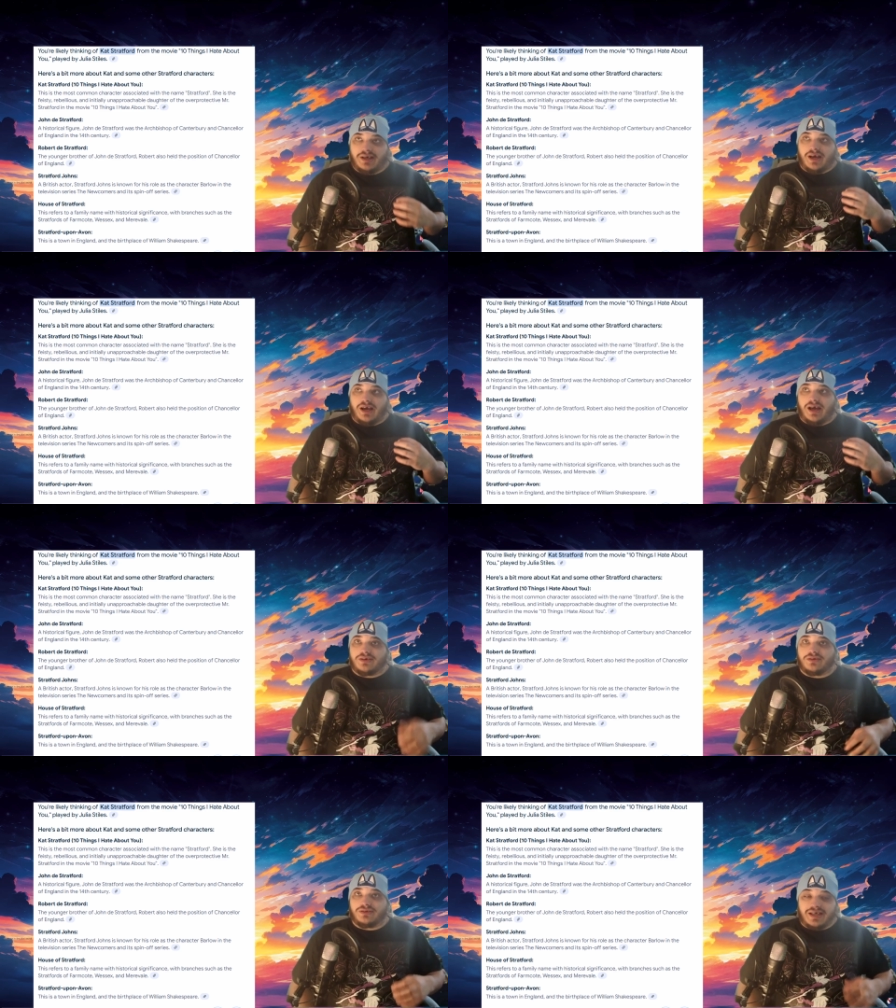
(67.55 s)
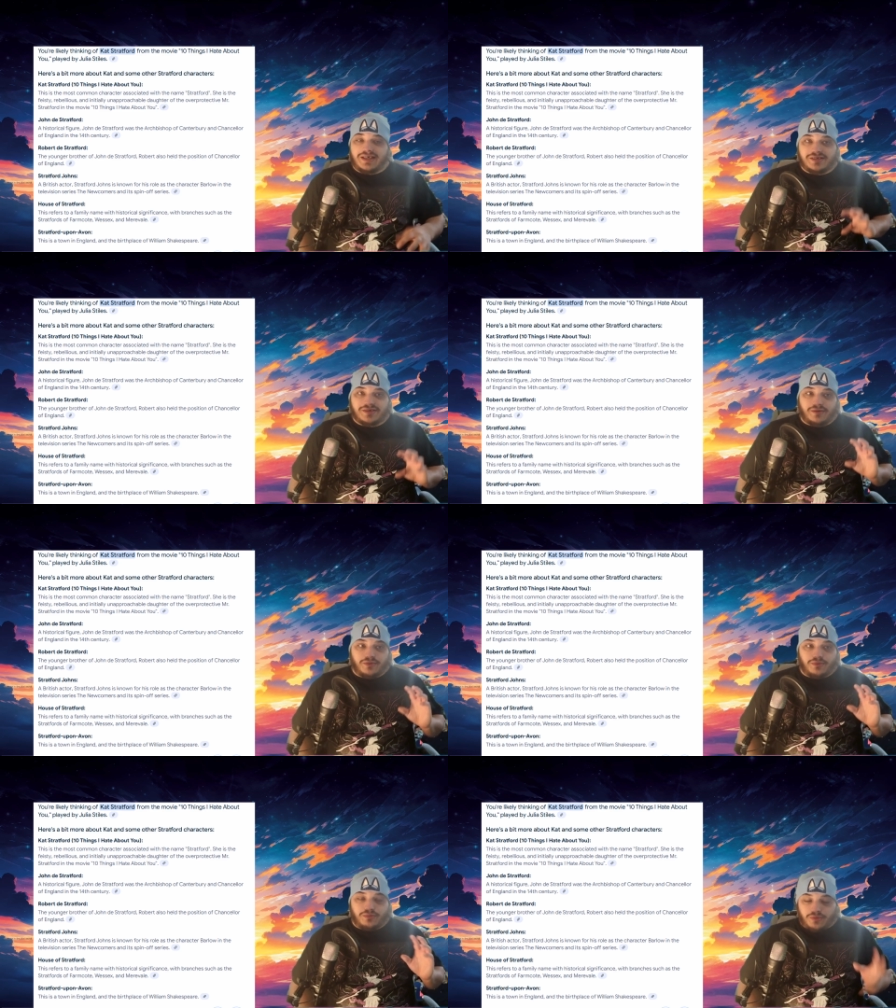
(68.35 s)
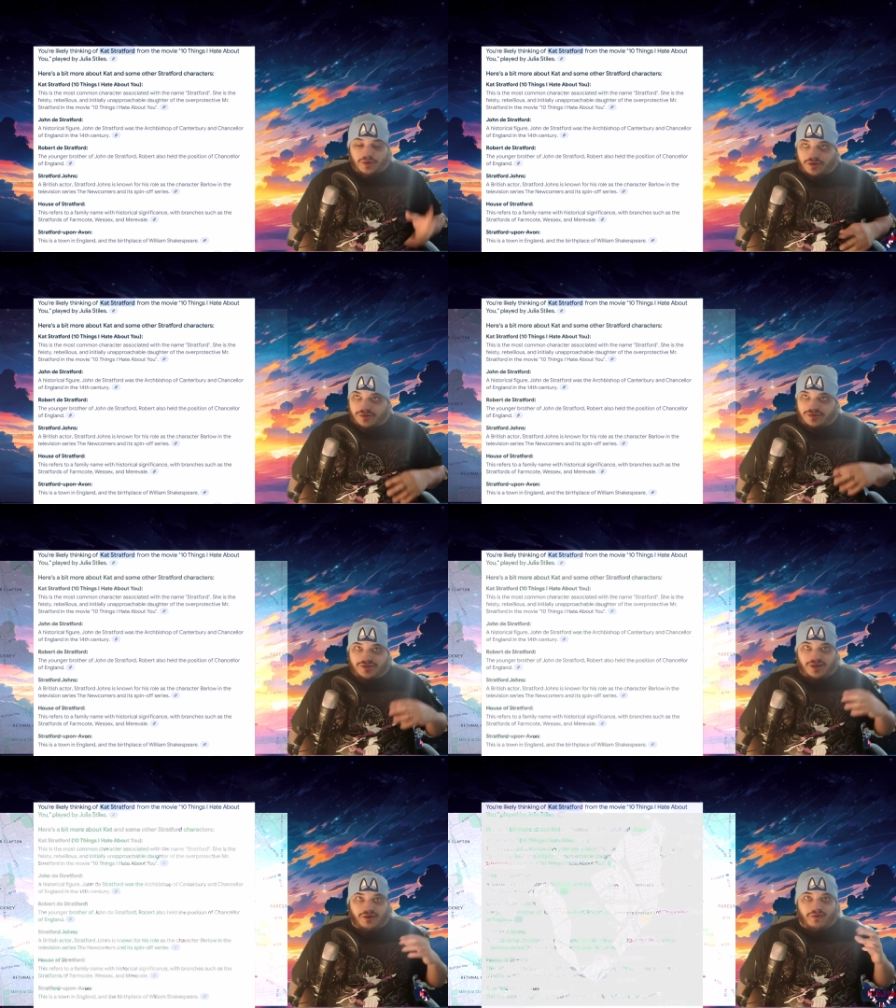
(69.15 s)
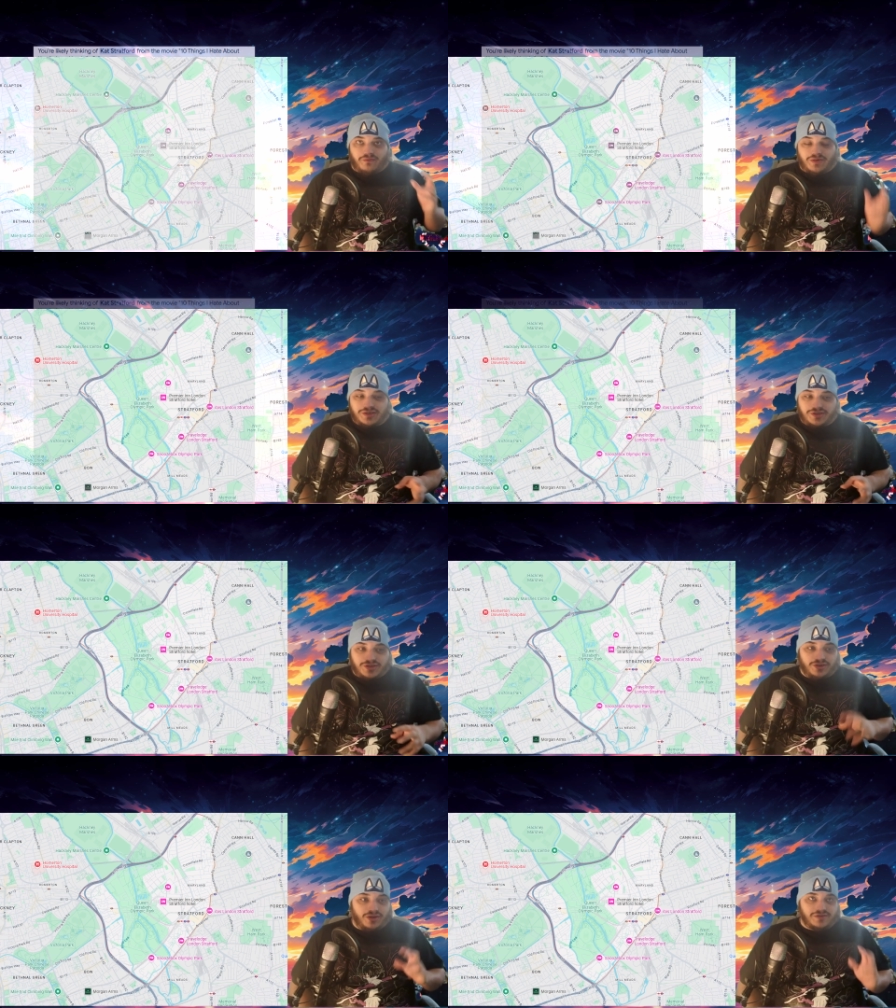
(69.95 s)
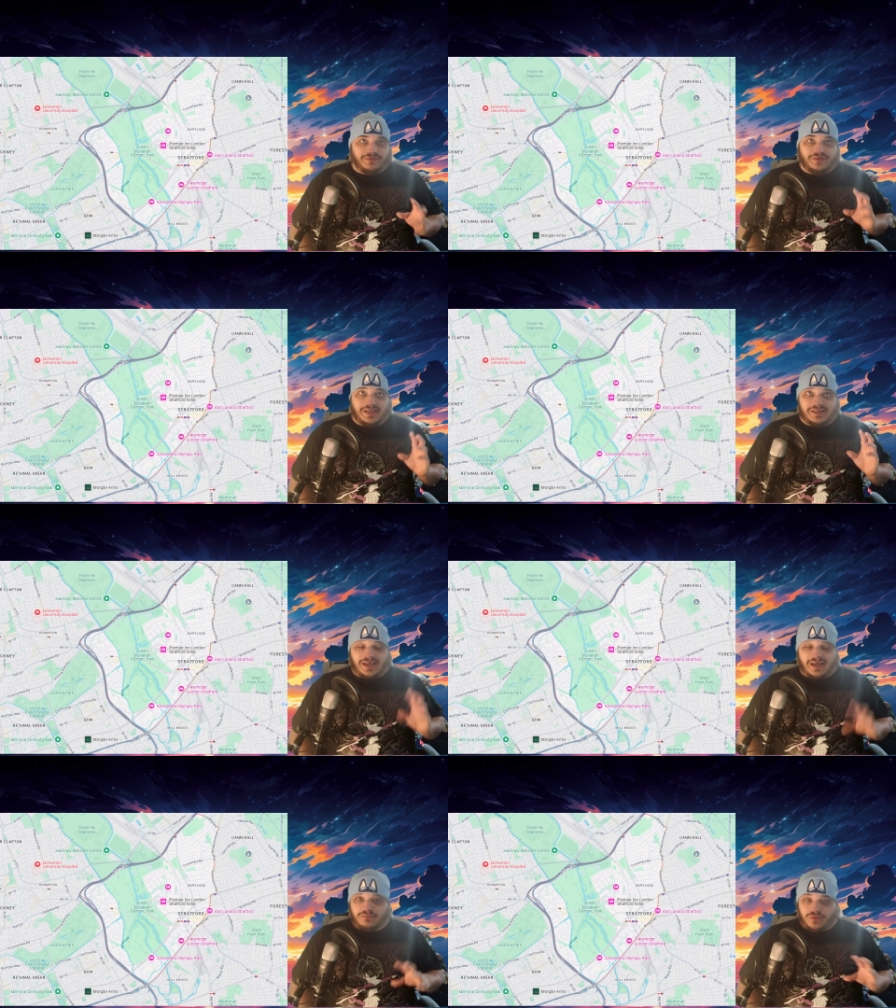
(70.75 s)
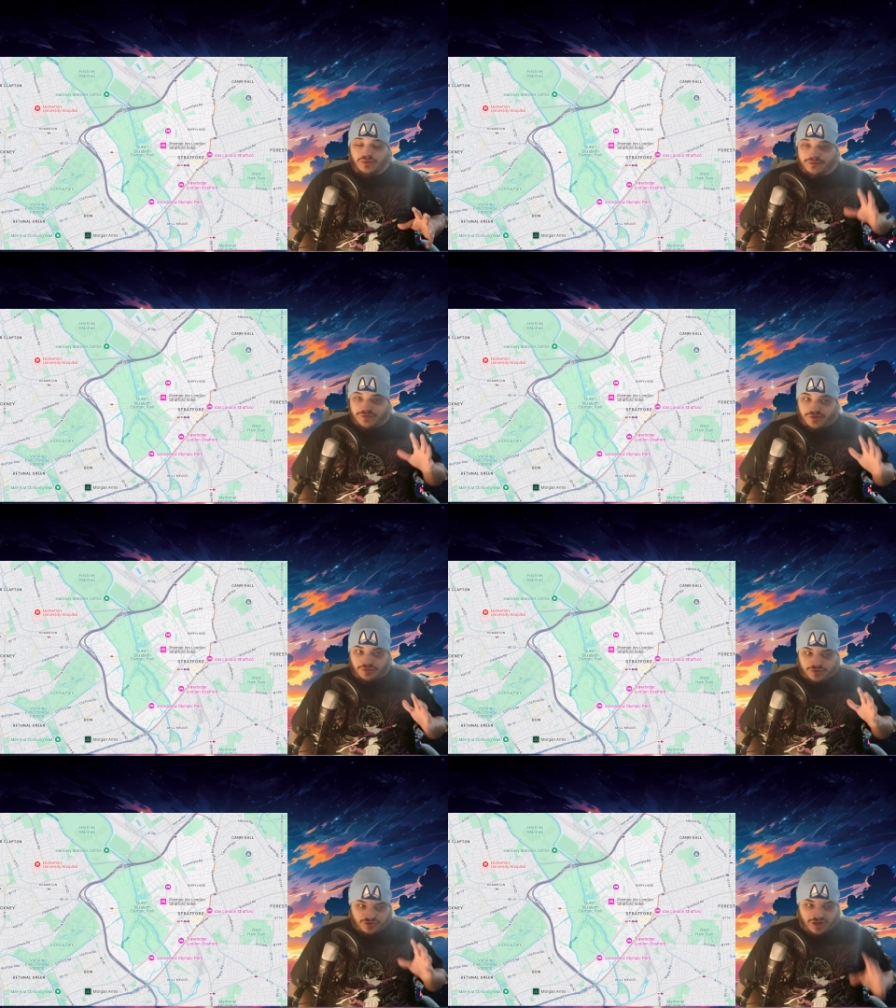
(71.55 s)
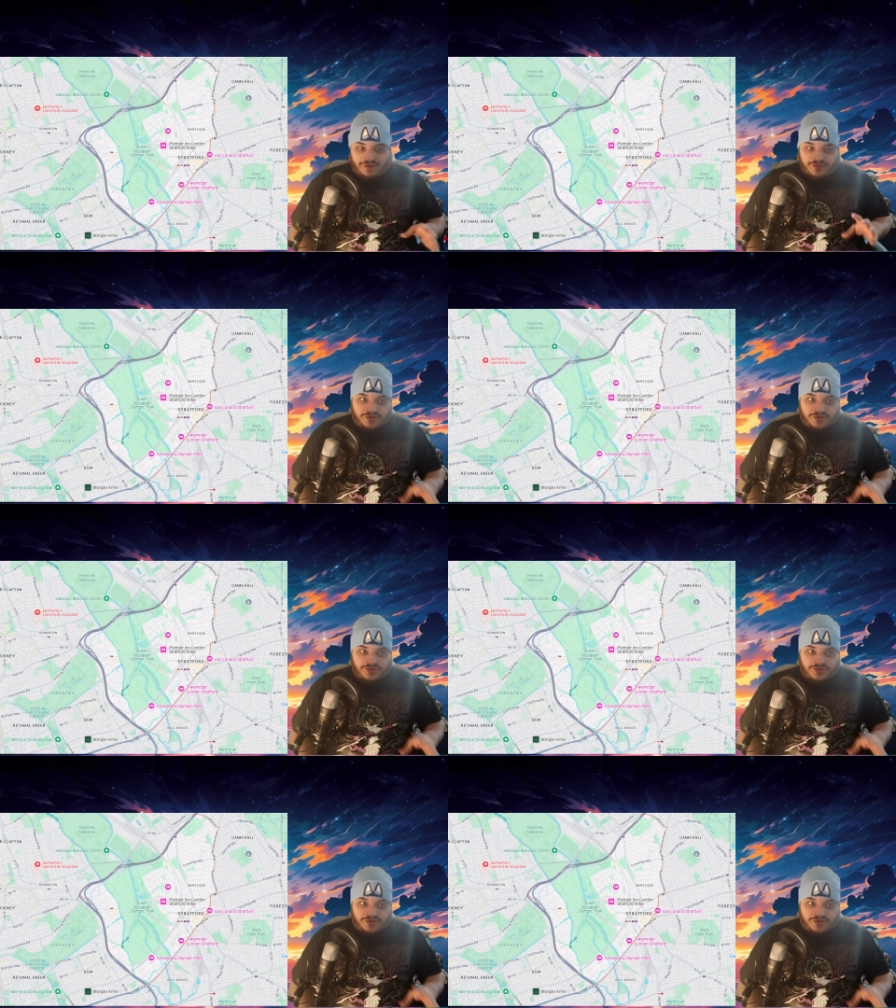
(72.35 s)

And unless worlds or regional or something is getting moved to Stratford,